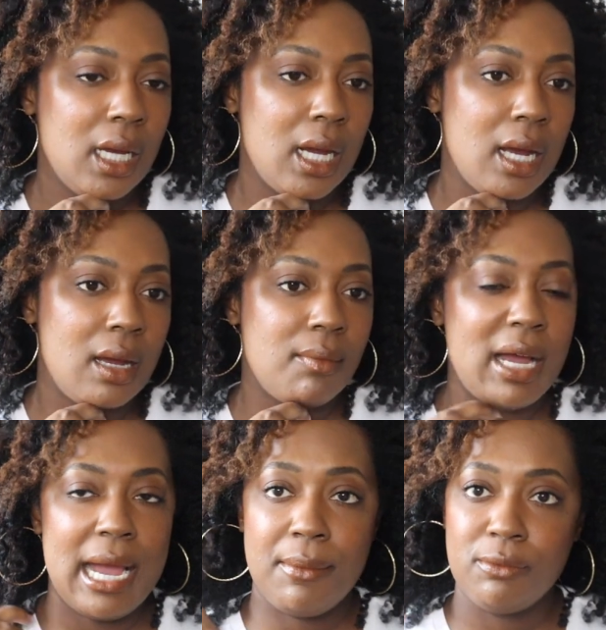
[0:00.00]

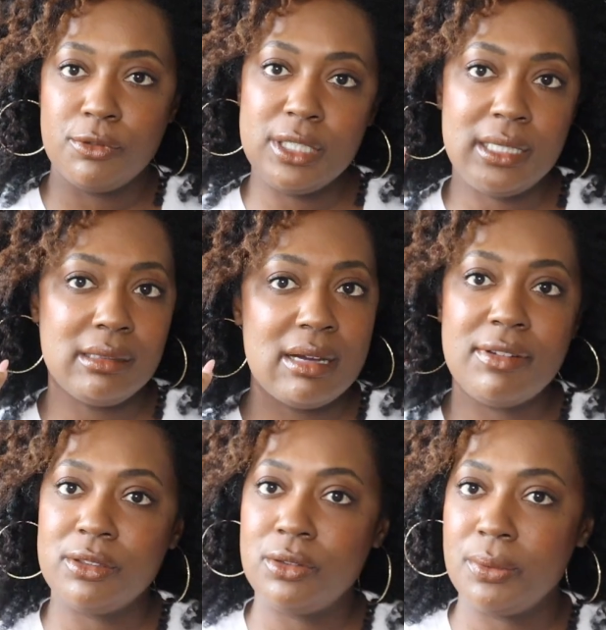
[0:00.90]
I'm really
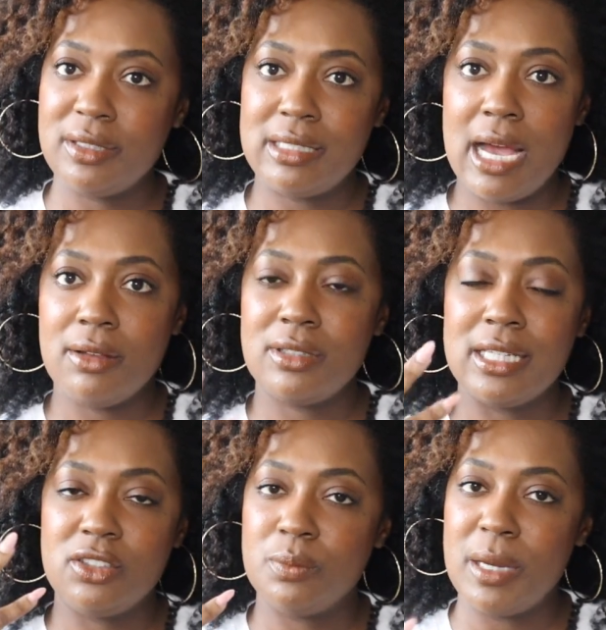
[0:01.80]
loving twist outs,
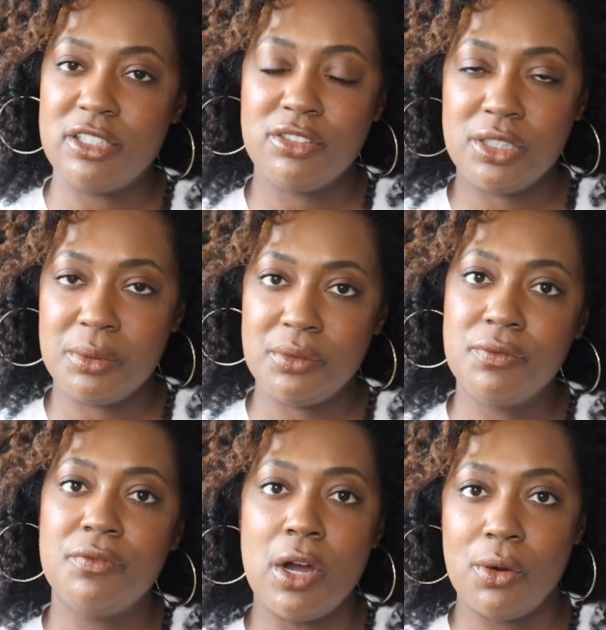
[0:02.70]
especially with
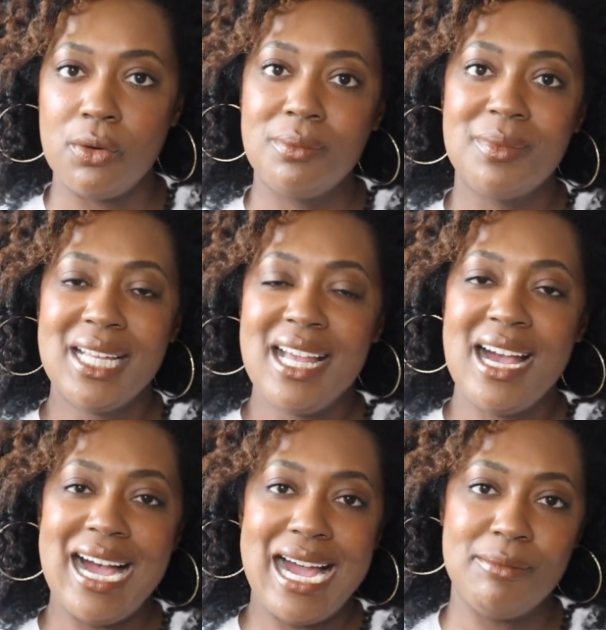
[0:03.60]
foam.
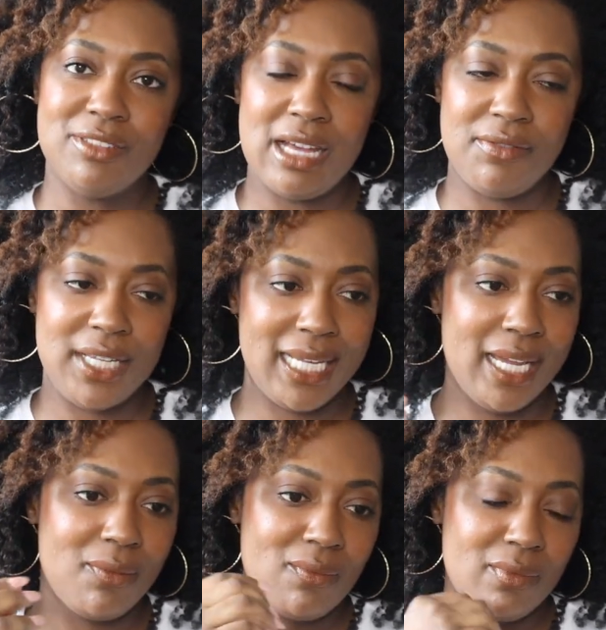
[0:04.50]
I'm loving it.